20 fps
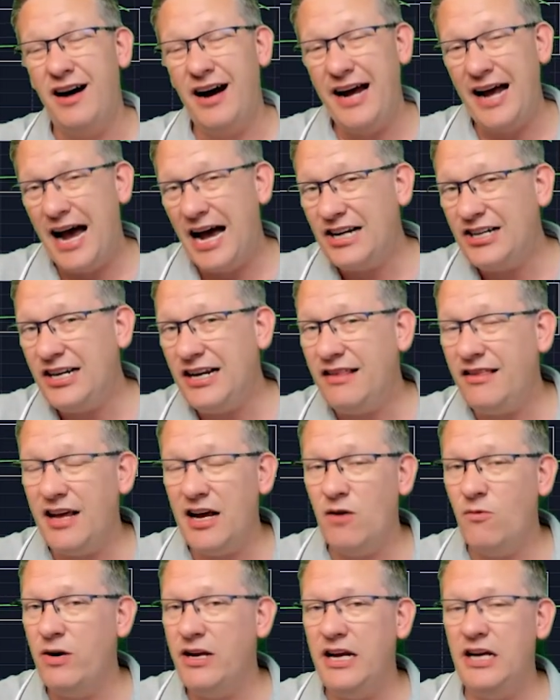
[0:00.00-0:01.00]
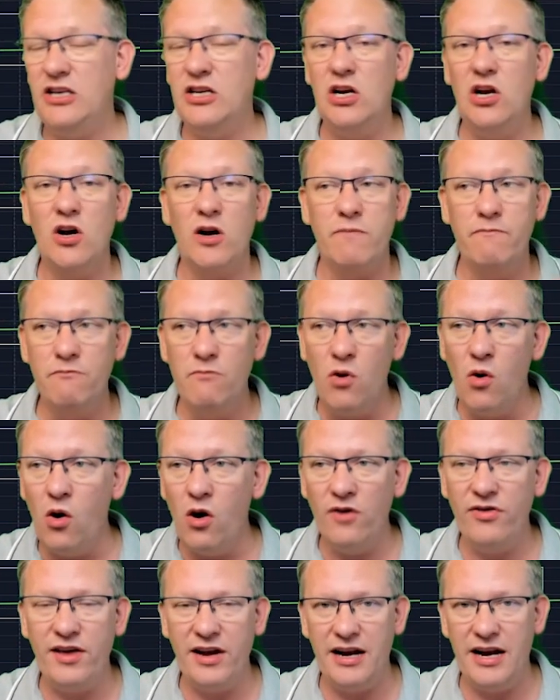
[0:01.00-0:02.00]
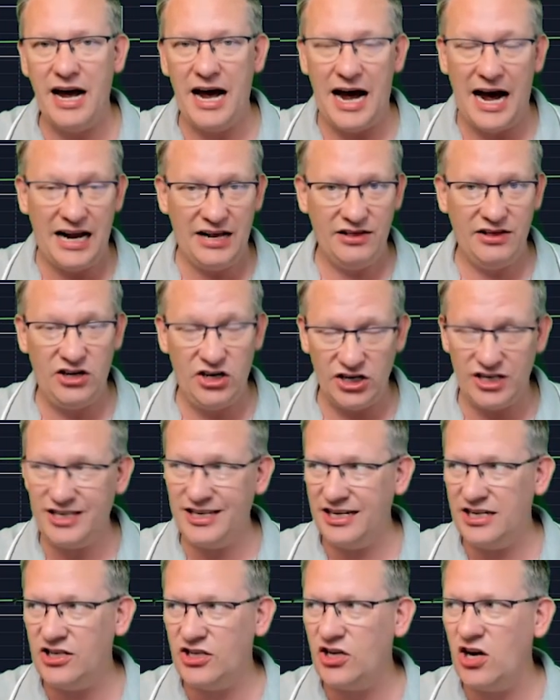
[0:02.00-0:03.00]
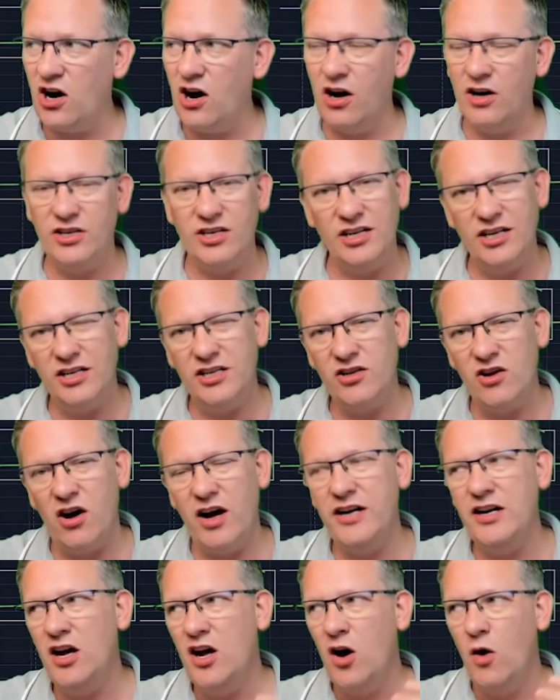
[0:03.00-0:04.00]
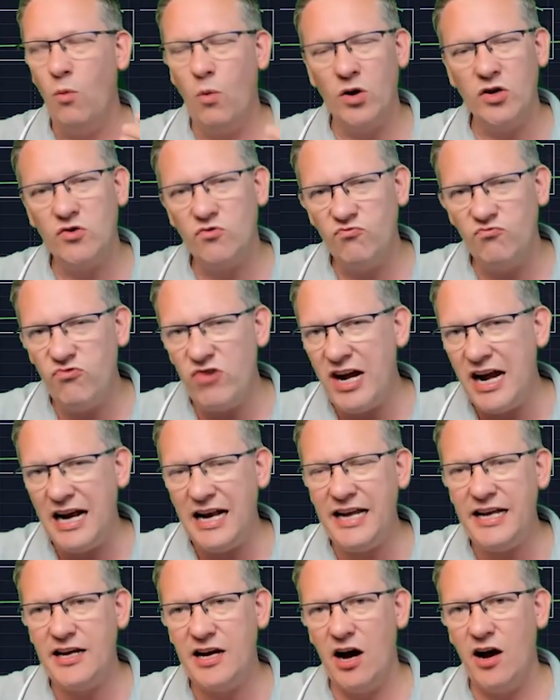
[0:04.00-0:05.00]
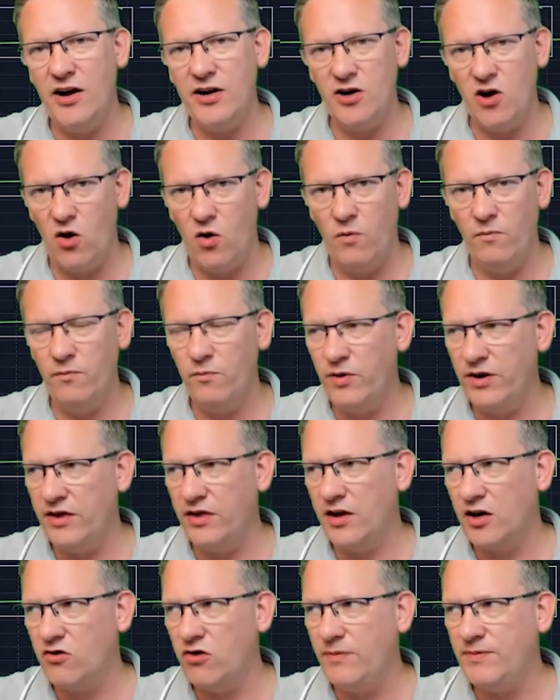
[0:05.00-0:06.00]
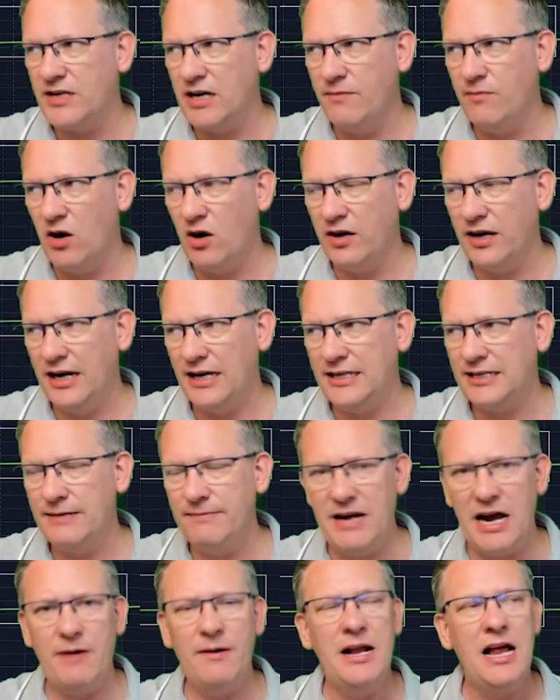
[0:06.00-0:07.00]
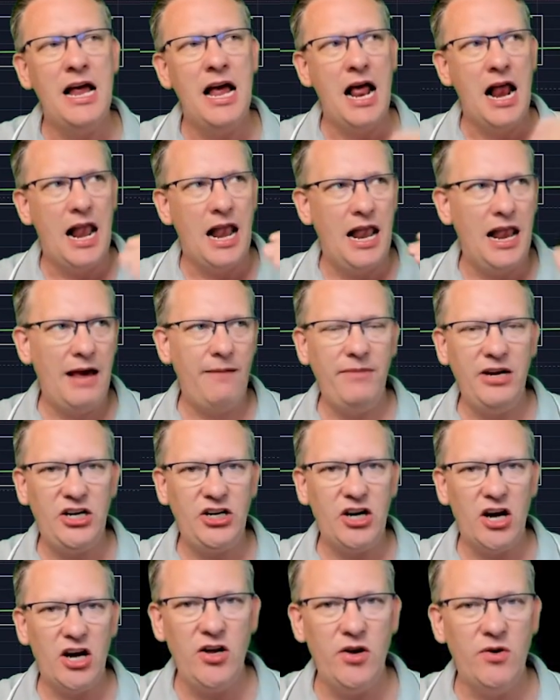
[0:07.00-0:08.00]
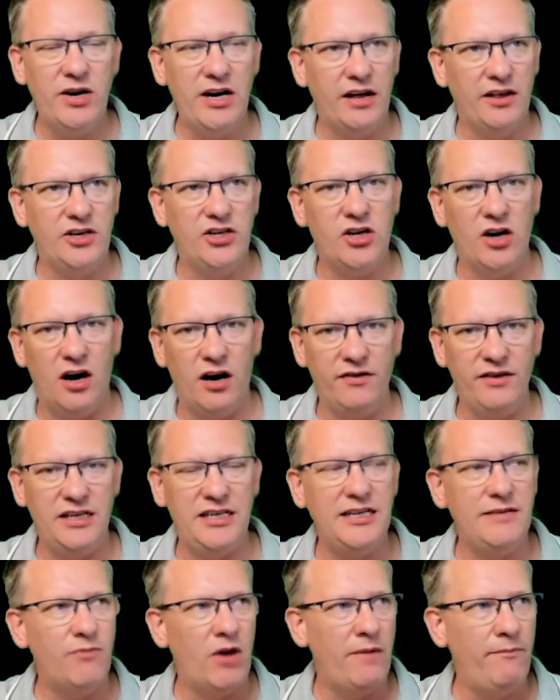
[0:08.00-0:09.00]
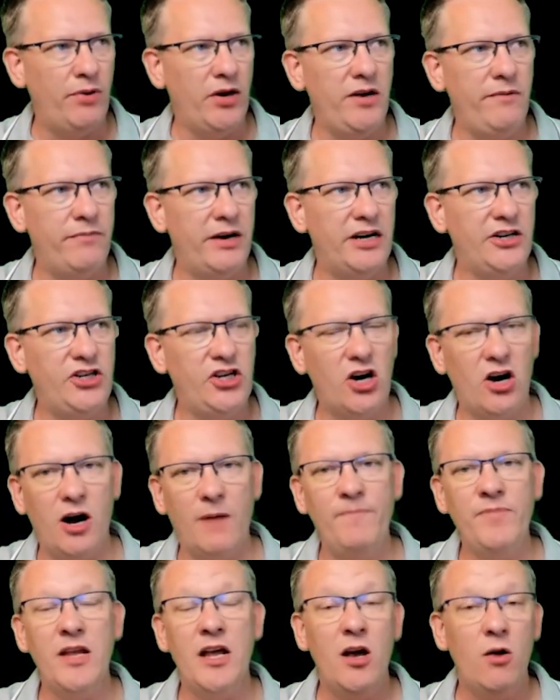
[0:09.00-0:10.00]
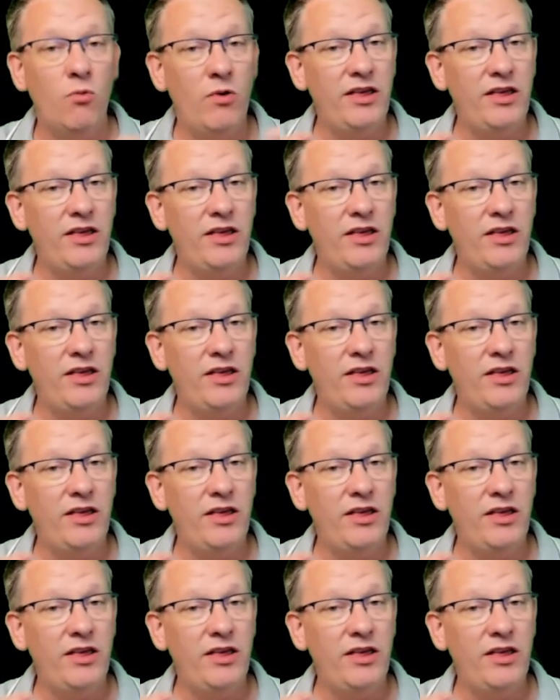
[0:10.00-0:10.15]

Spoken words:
I actually think we need to look more than at just this chart to decide what's really going on within the crypto markets. Now, let me you another chart. This is my Bloomberg chart.